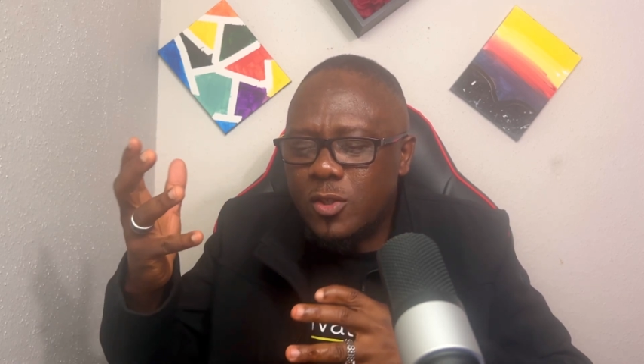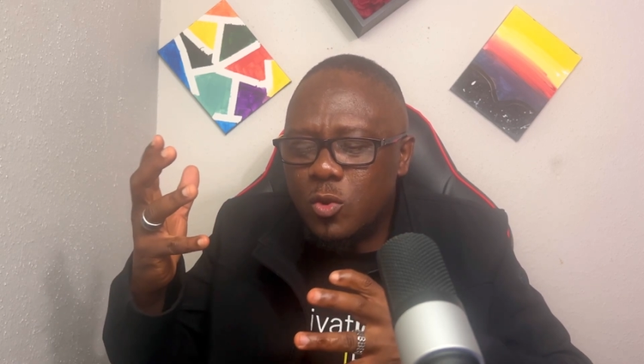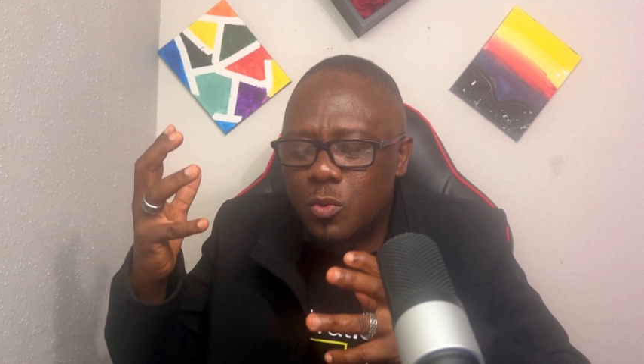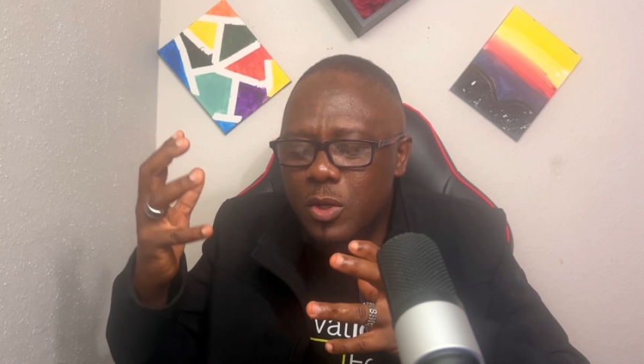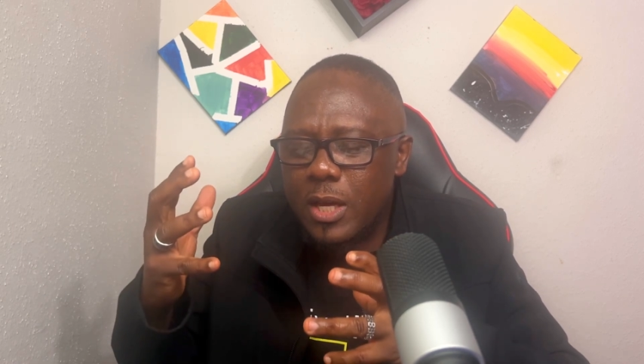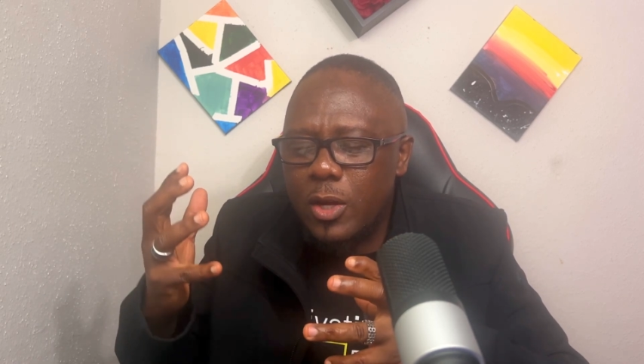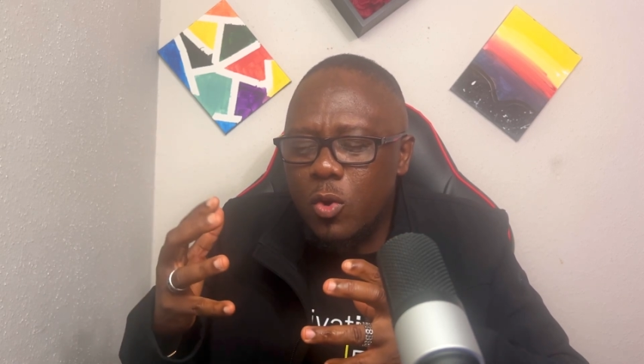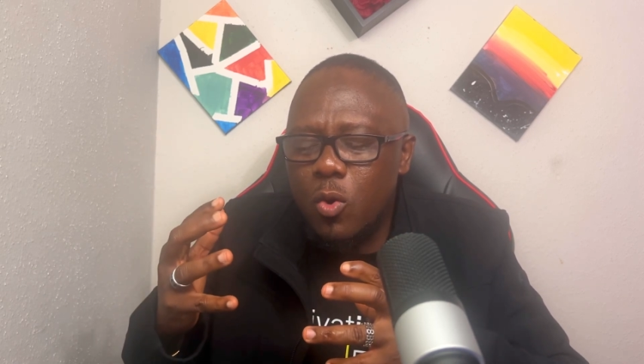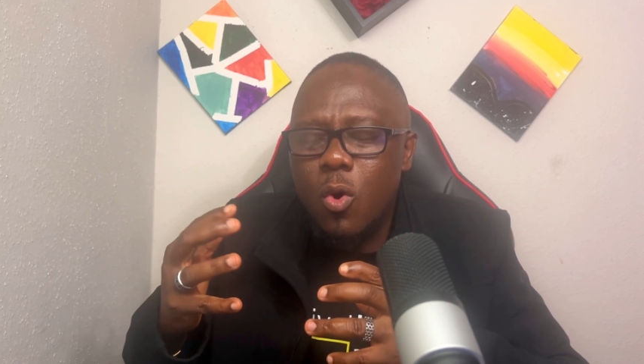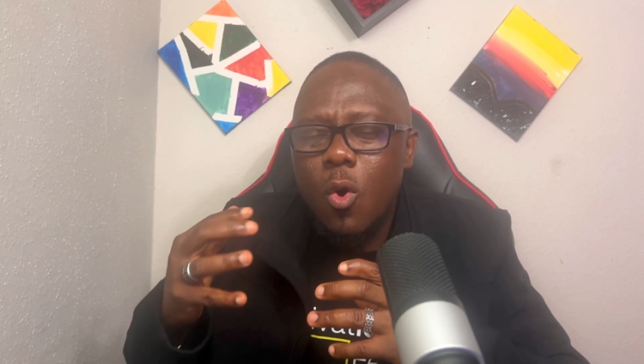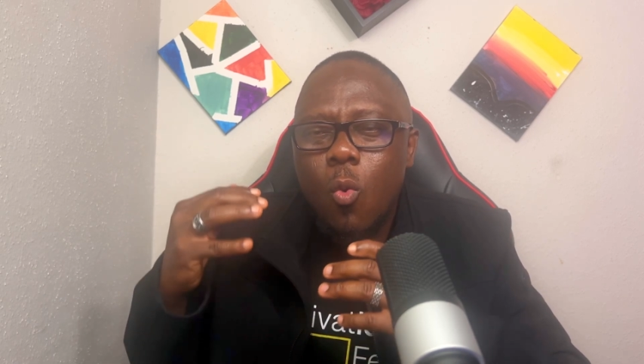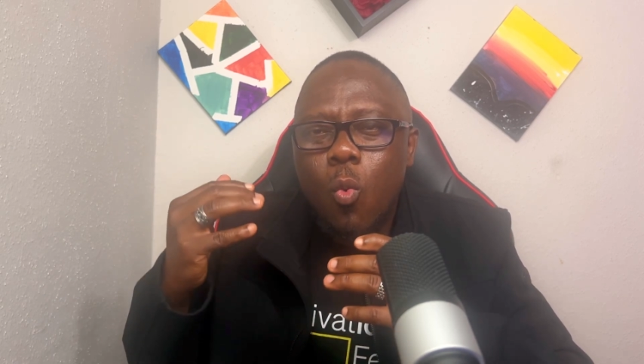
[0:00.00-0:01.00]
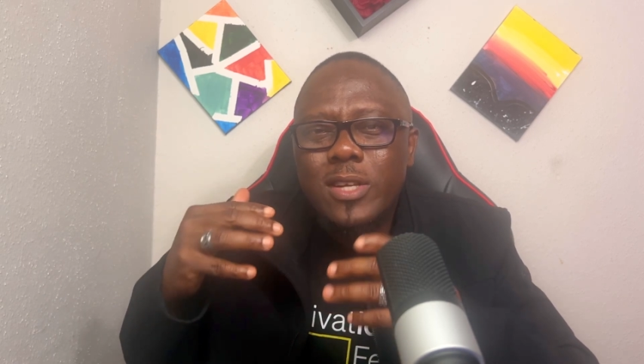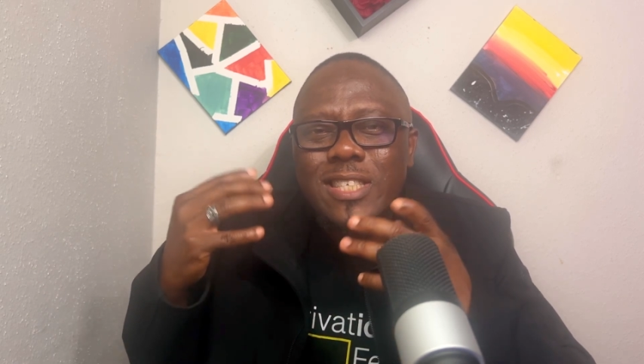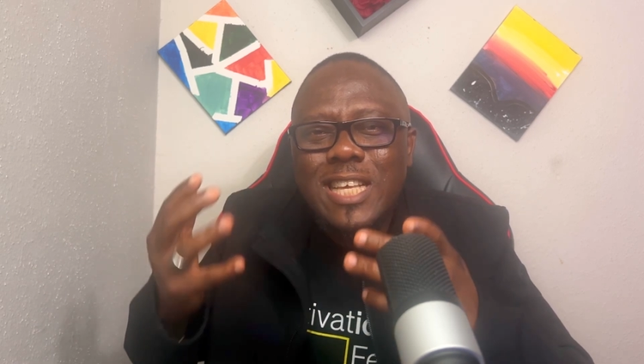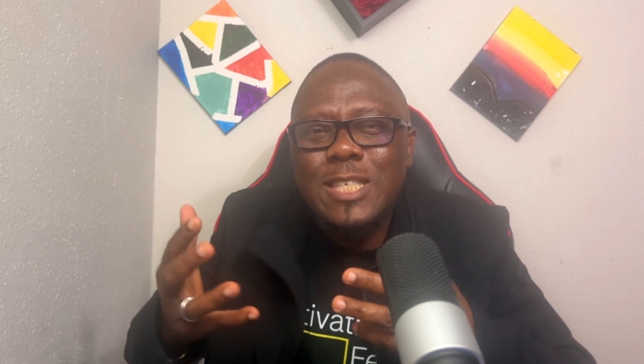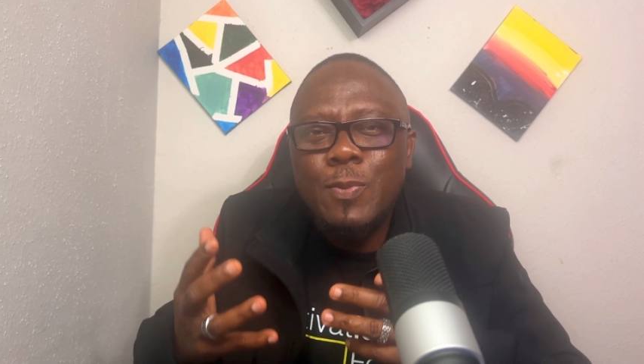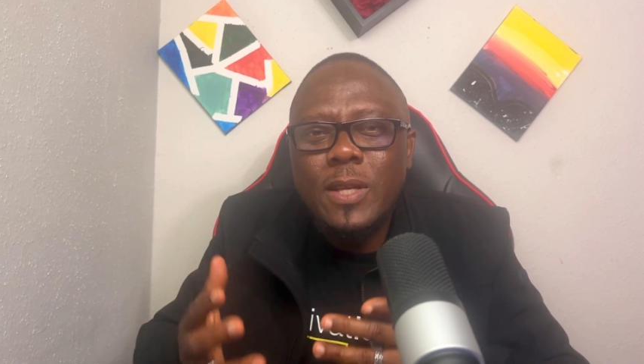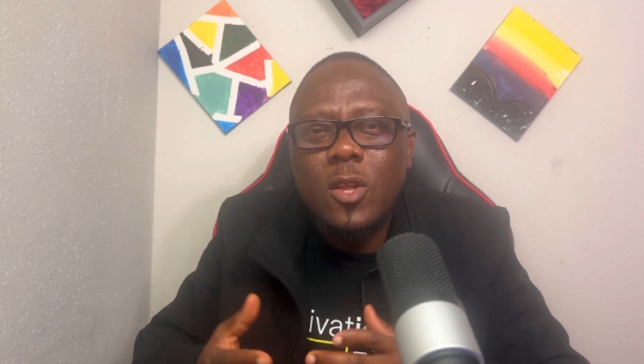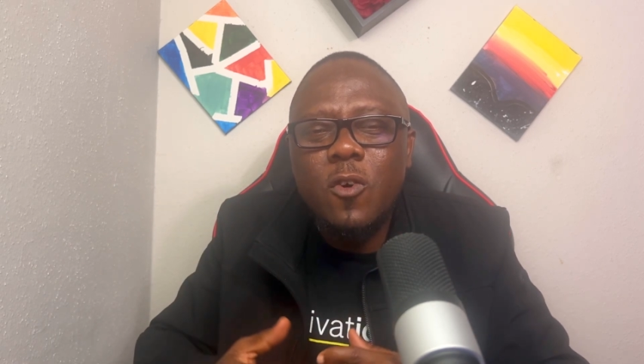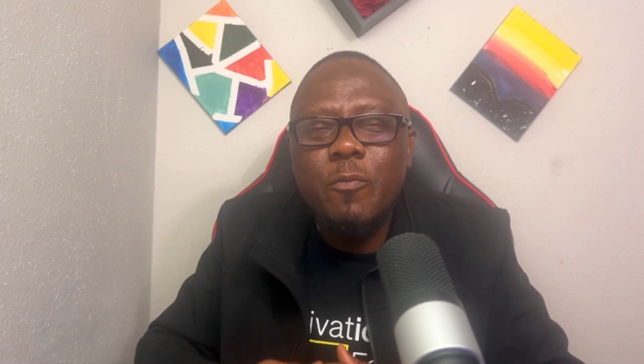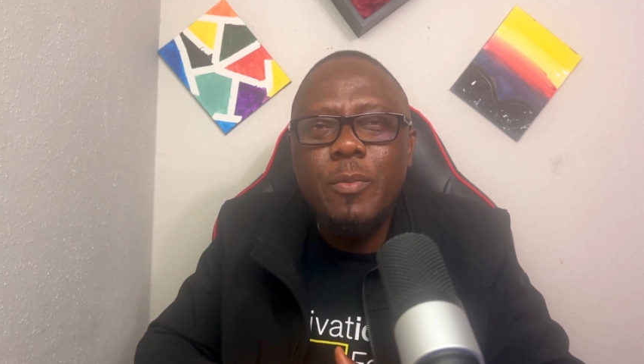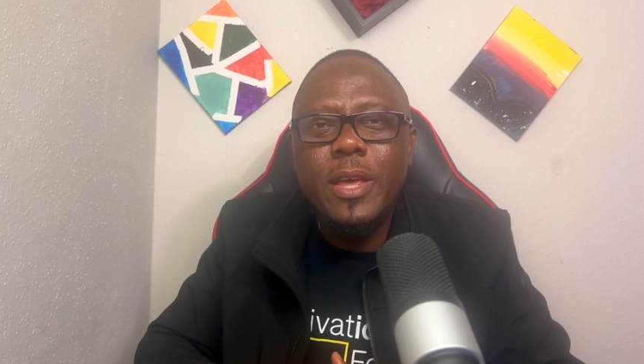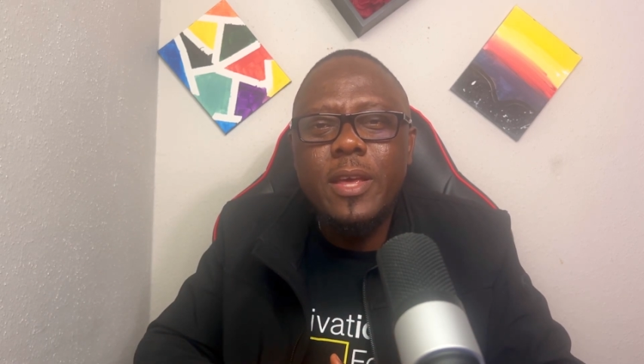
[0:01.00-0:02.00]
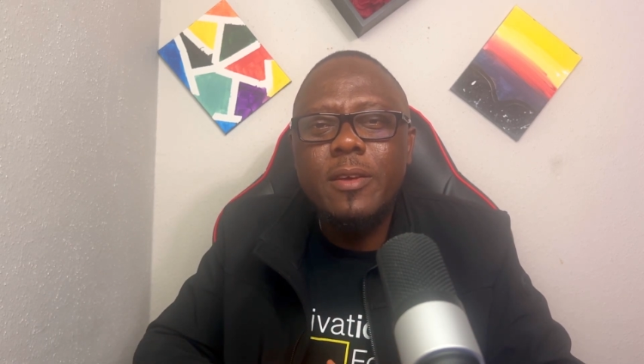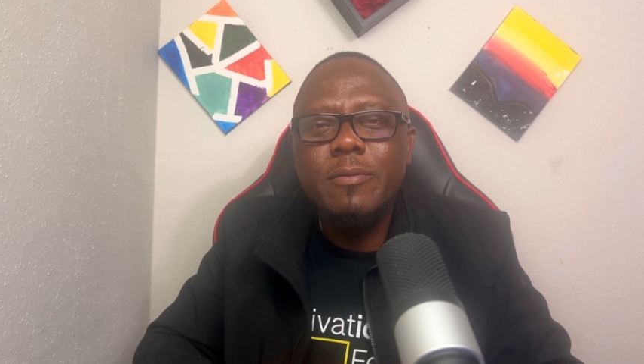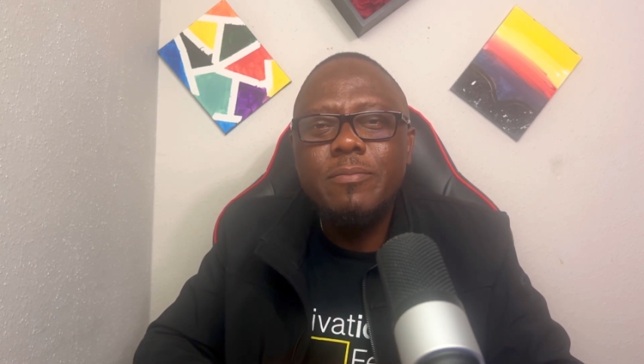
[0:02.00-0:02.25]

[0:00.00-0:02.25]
to, what is expected of me.